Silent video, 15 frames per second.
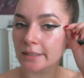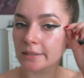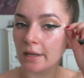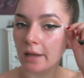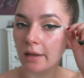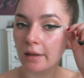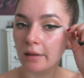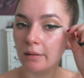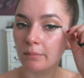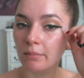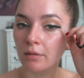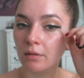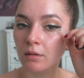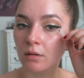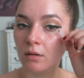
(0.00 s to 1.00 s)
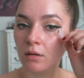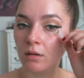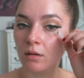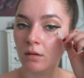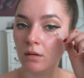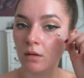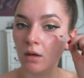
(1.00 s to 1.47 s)
tape.
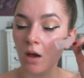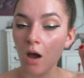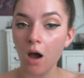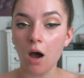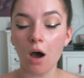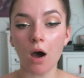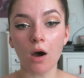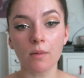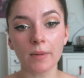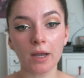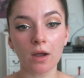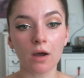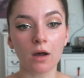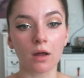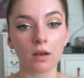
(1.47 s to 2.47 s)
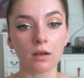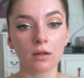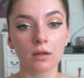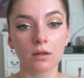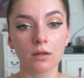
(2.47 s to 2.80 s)
Oh my god!